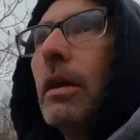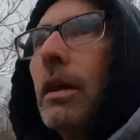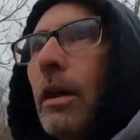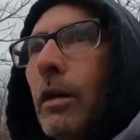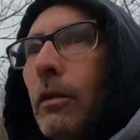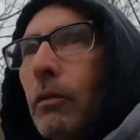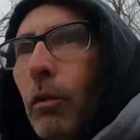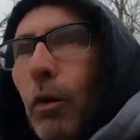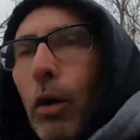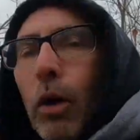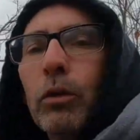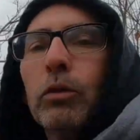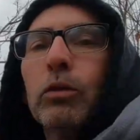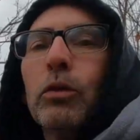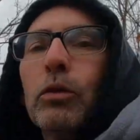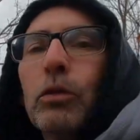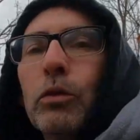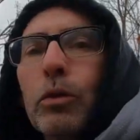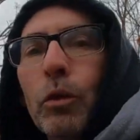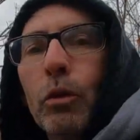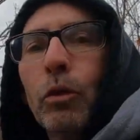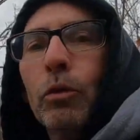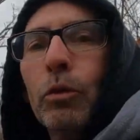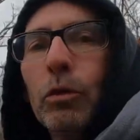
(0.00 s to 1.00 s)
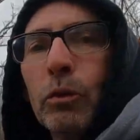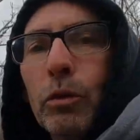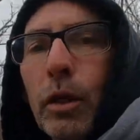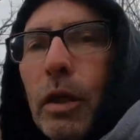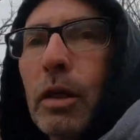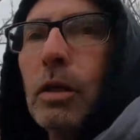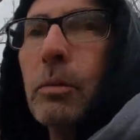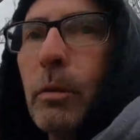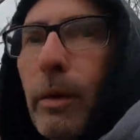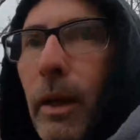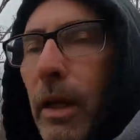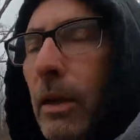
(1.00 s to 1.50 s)
of Walter's Golden
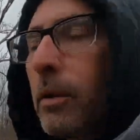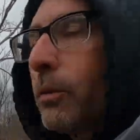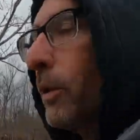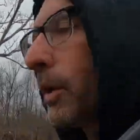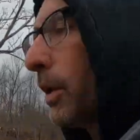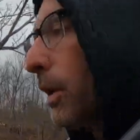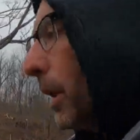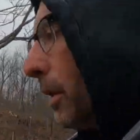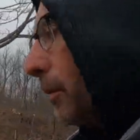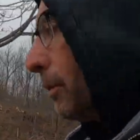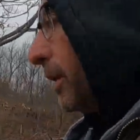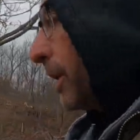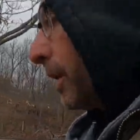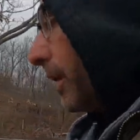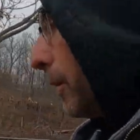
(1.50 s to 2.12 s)
Crust Bakery, let me